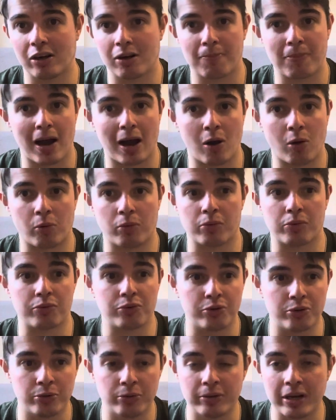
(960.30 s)
about
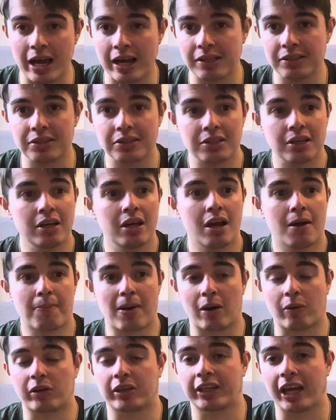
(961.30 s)
Núñez,
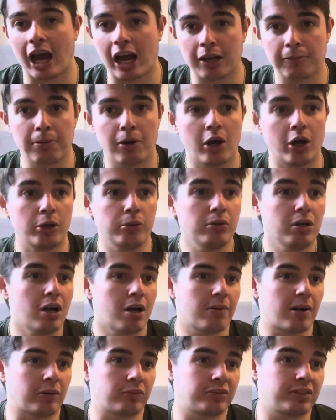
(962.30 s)
about Gakpo,
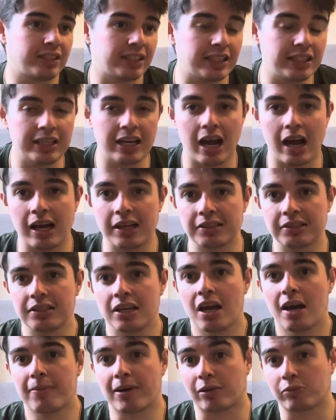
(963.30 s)
about Diaz,
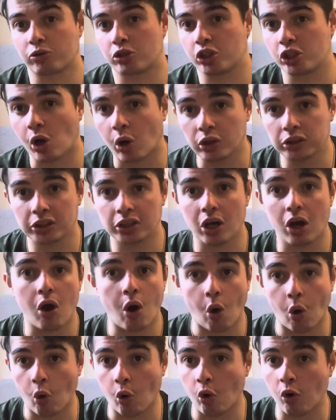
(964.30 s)
about Jota,
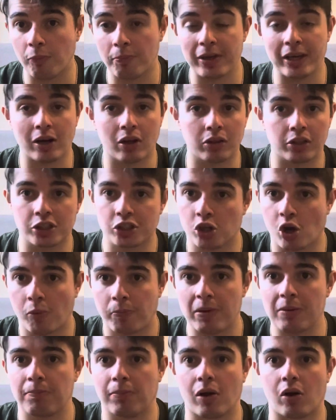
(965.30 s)
all being on the
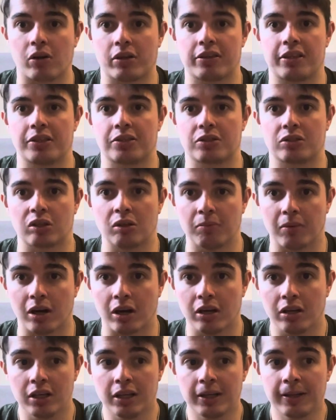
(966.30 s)
chopping block this
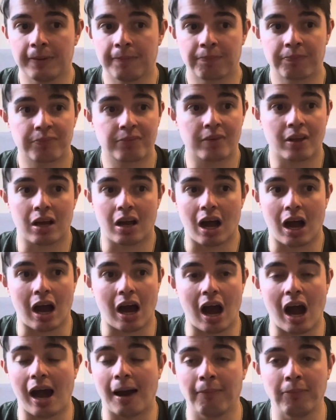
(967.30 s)
summer.
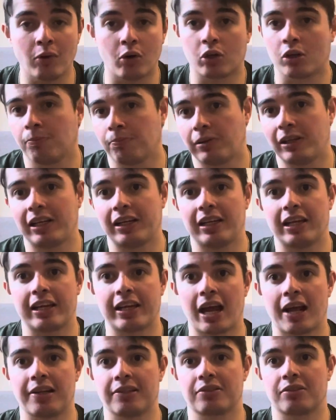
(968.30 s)
I'm not completely
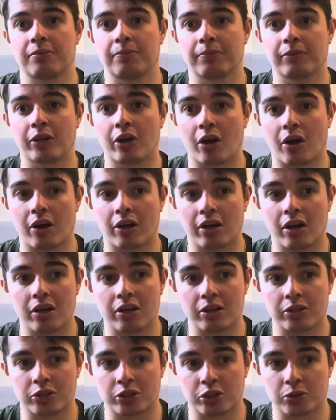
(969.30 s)
against them
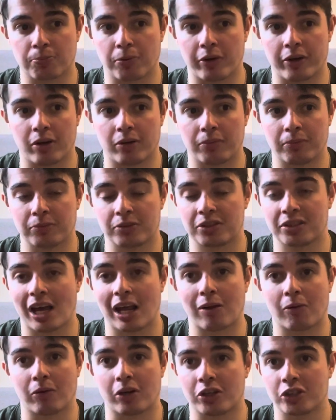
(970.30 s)
putting on
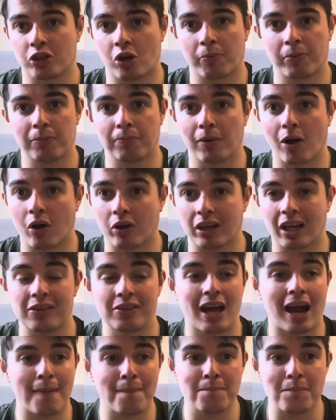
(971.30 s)
Salah on the chopping block. And
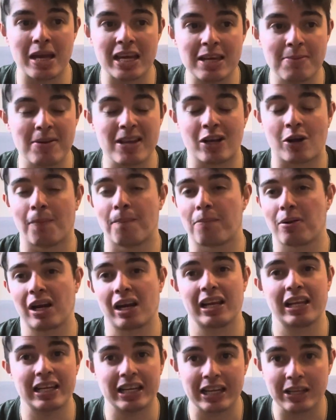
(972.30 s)
that may be
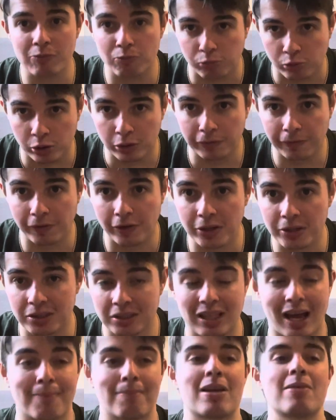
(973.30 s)
completely ruthless.
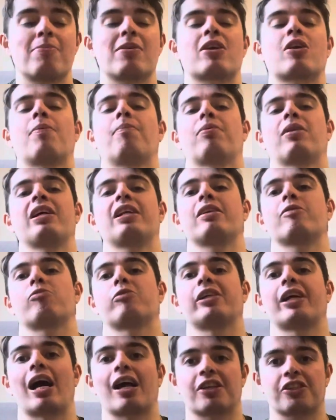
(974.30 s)
That may be completely
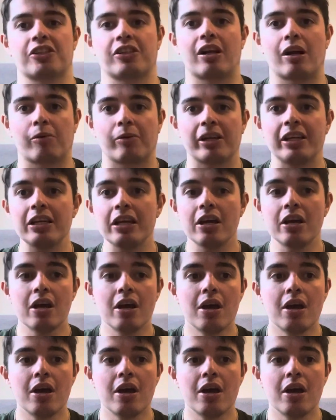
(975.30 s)
reactionary.